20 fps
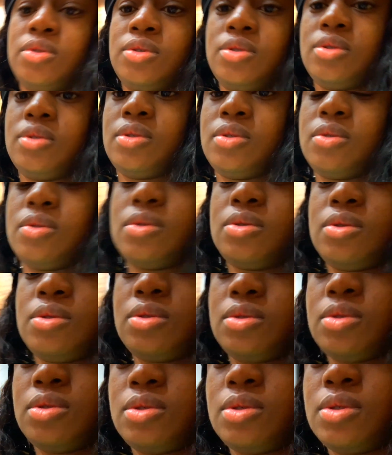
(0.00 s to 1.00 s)

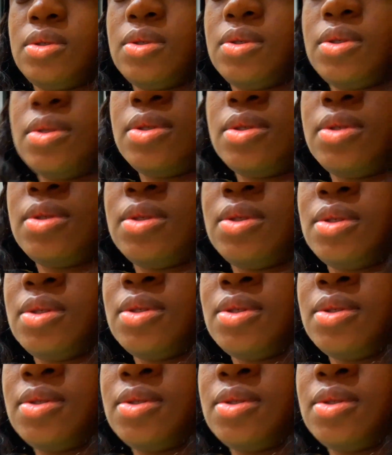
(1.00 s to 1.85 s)
No one is speaking in this clip.